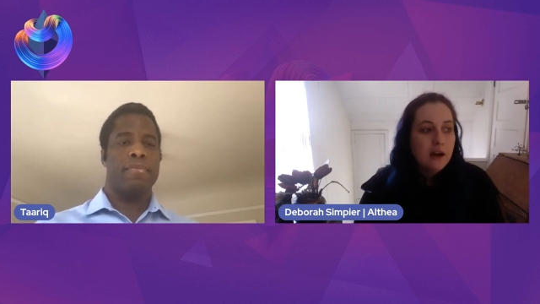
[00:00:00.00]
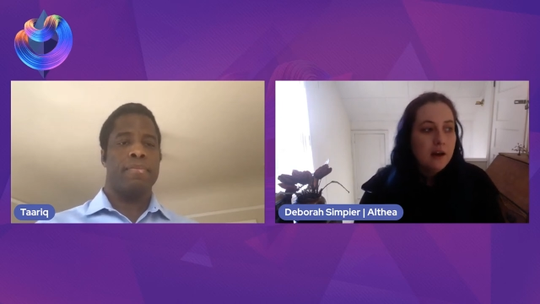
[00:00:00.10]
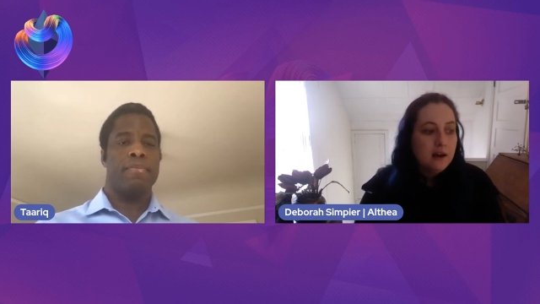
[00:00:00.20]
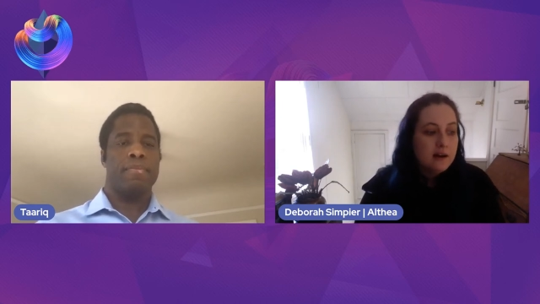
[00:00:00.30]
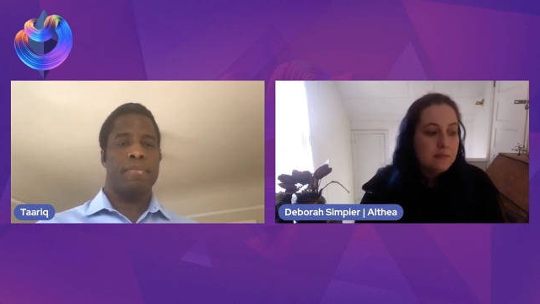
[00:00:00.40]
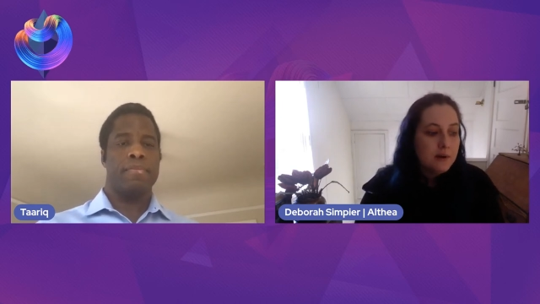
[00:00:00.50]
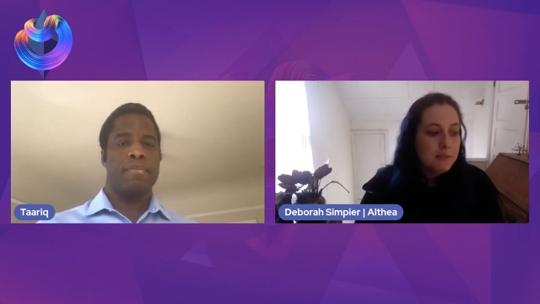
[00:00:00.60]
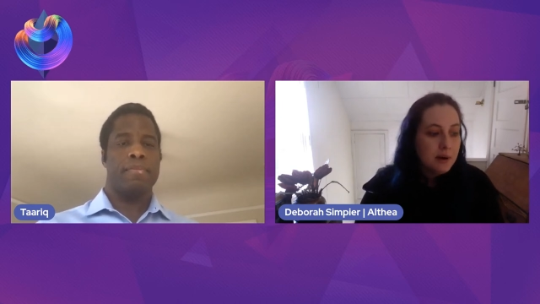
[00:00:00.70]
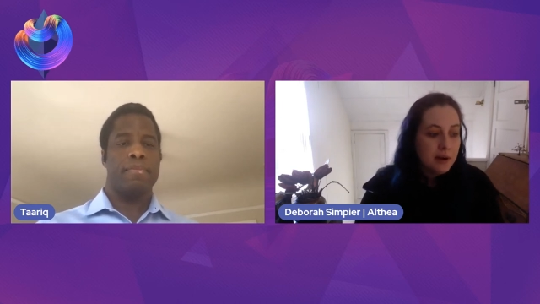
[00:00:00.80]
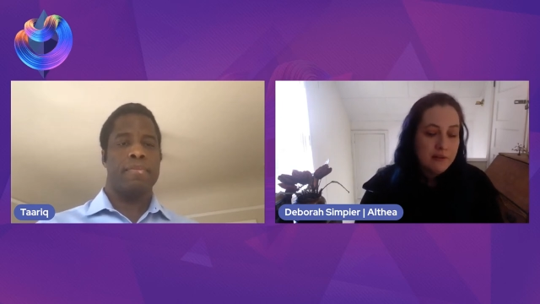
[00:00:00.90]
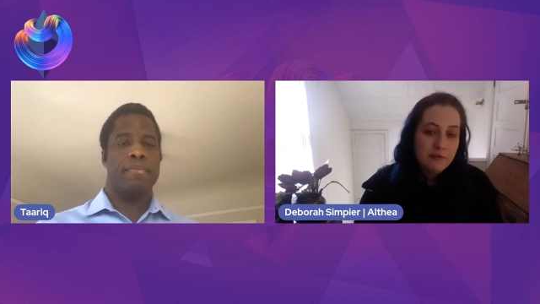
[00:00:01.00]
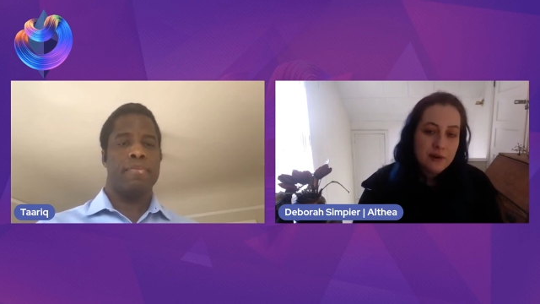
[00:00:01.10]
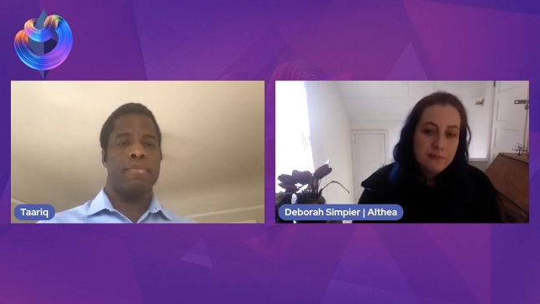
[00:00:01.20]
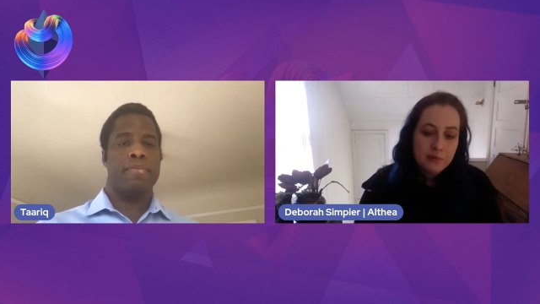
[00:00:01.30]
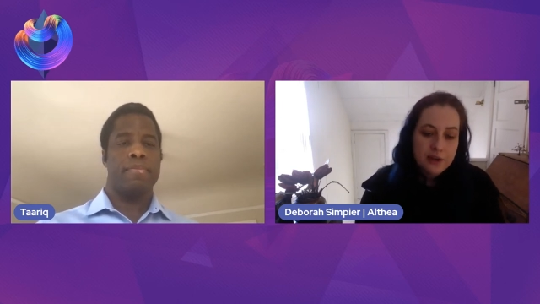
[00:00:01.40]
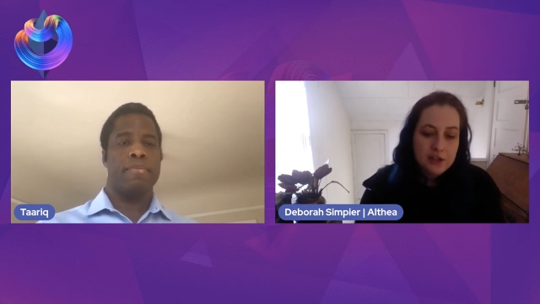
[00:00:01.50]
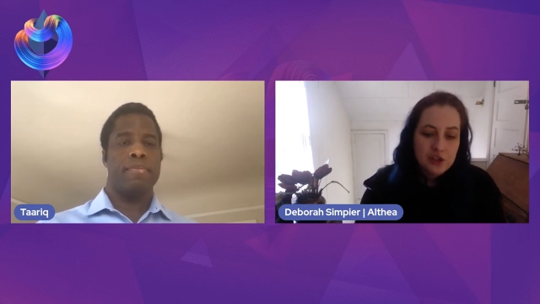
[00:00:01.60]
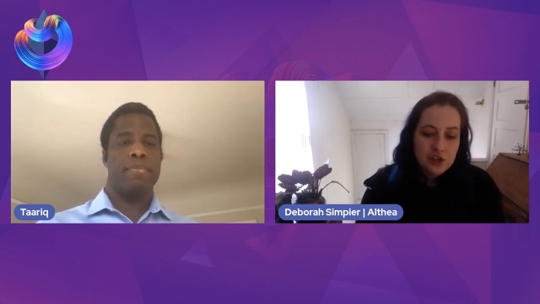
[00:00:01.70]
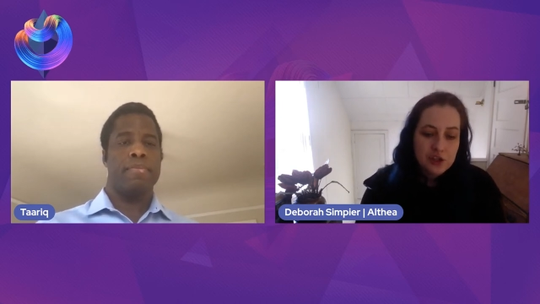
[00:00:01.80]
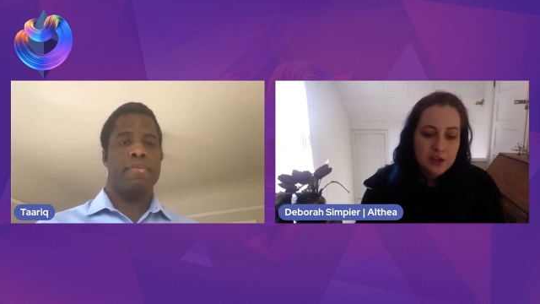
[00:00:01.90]
Speaker 1: Um, but if we
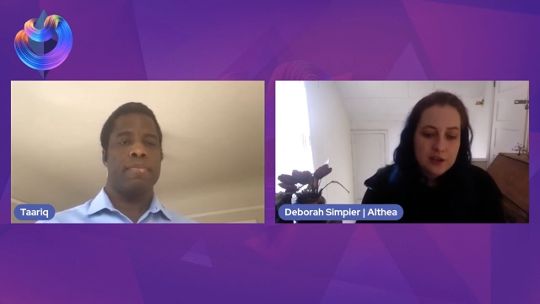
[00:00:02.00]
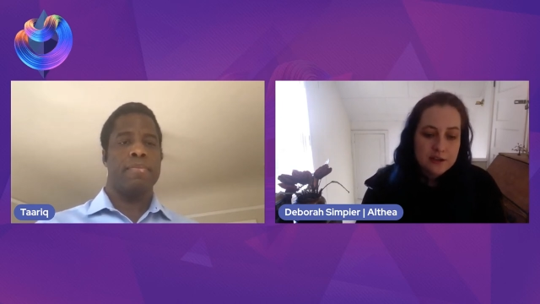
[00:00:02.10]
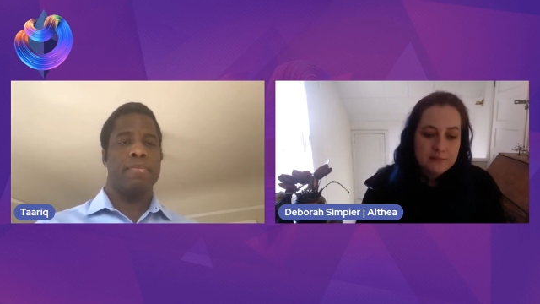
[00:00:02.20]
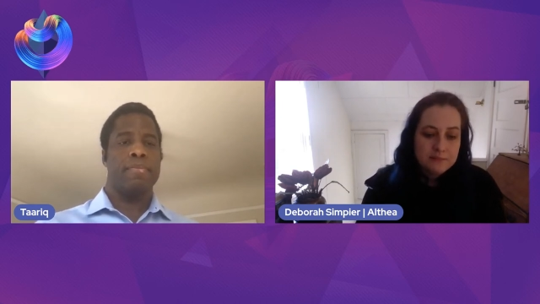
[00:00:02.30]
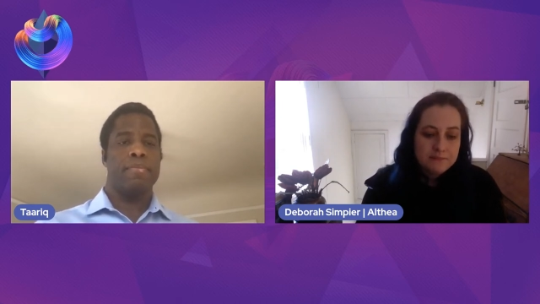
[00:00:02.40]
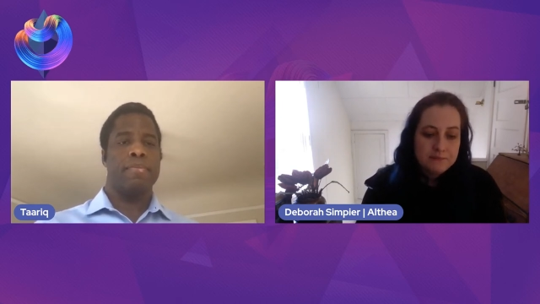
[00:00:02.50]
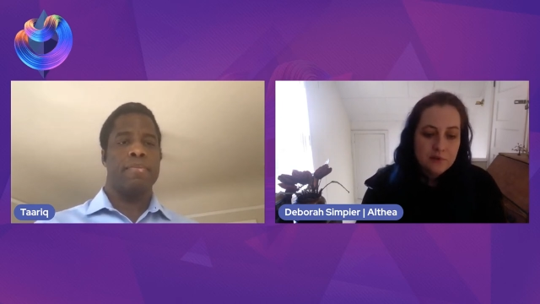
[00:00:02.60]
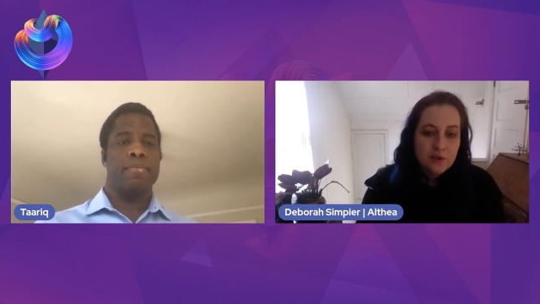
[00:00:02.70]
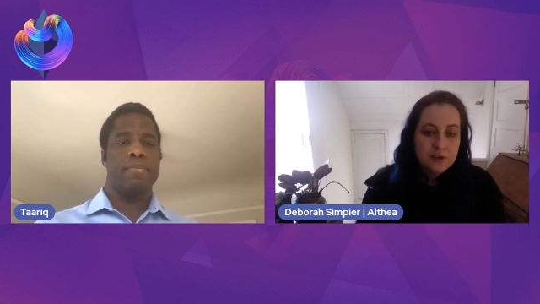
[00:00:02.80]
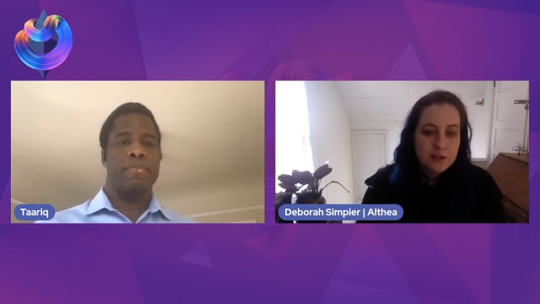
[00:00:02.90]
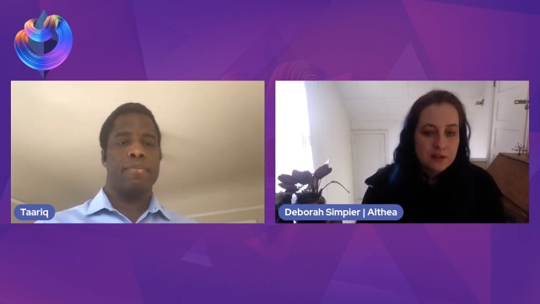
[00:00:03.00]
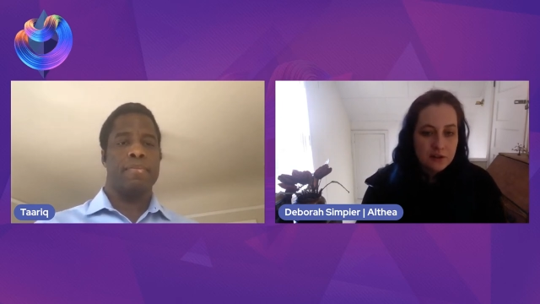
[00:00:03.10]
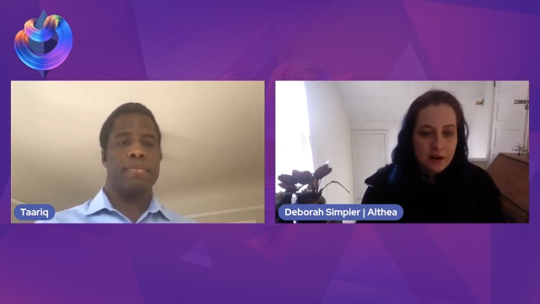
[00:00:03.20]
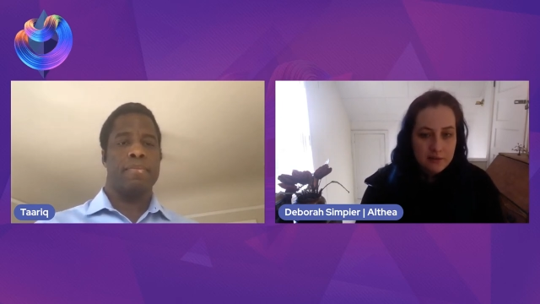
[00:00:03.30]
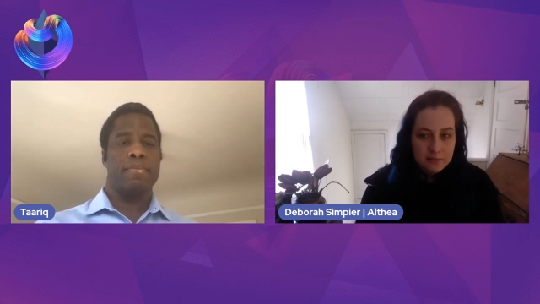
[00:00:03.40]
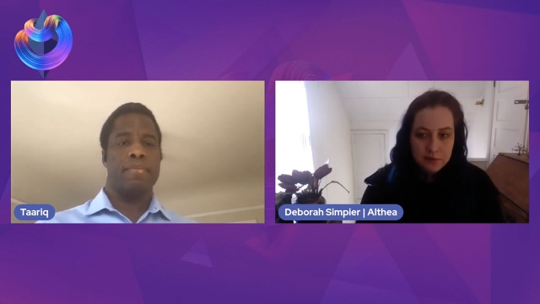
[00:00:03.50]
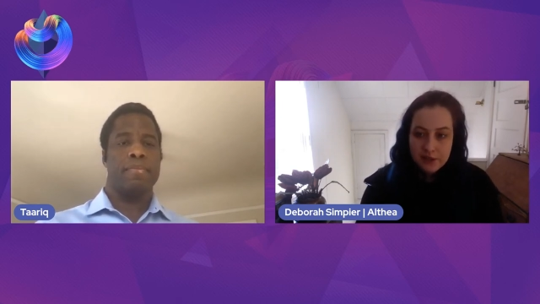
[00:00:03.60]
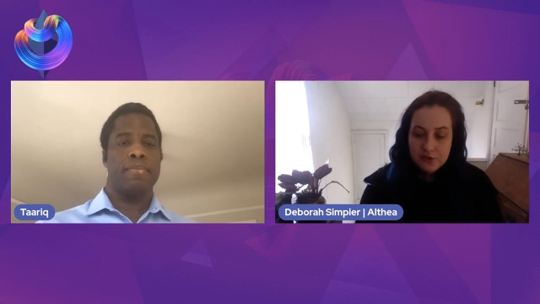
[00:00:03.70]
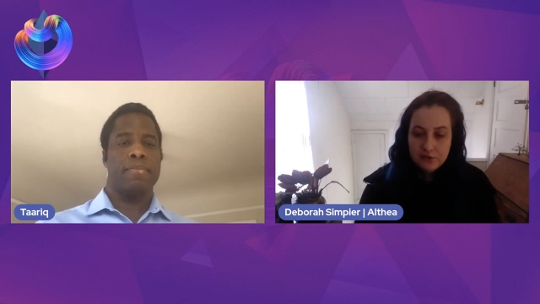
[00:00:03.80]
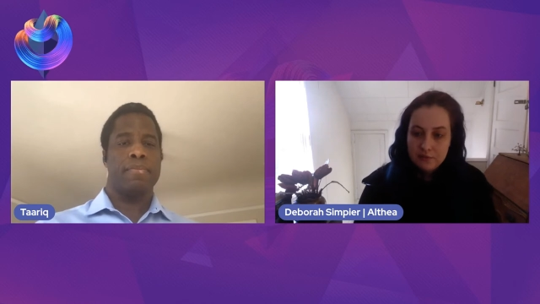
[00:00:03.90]
bridge um, using the Gravity
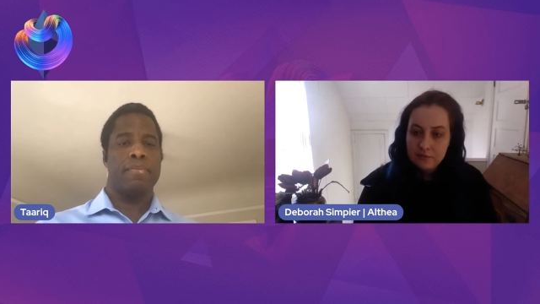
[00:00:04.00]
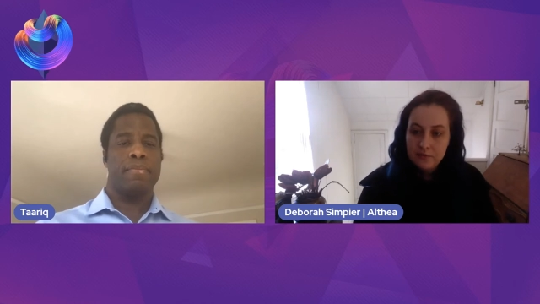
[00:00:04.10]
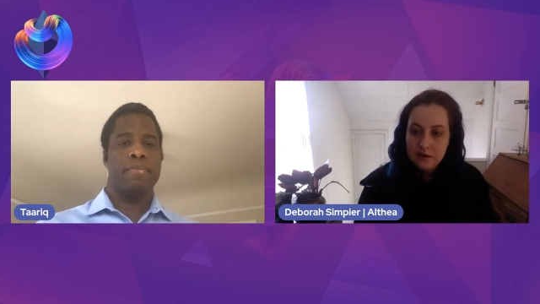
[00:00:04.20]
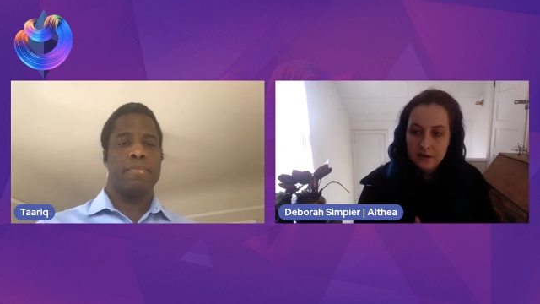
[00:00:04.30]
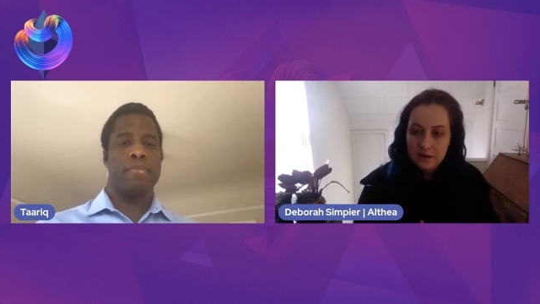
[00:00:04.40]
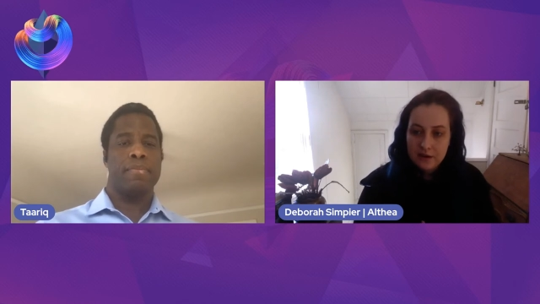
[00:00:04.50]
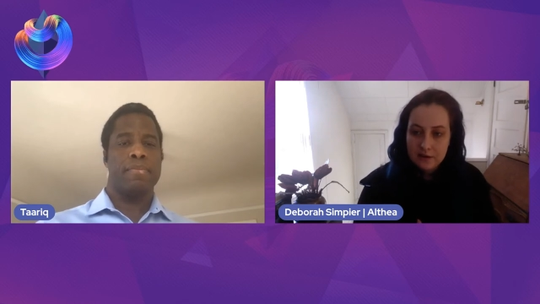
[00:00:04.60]
bridge from uh,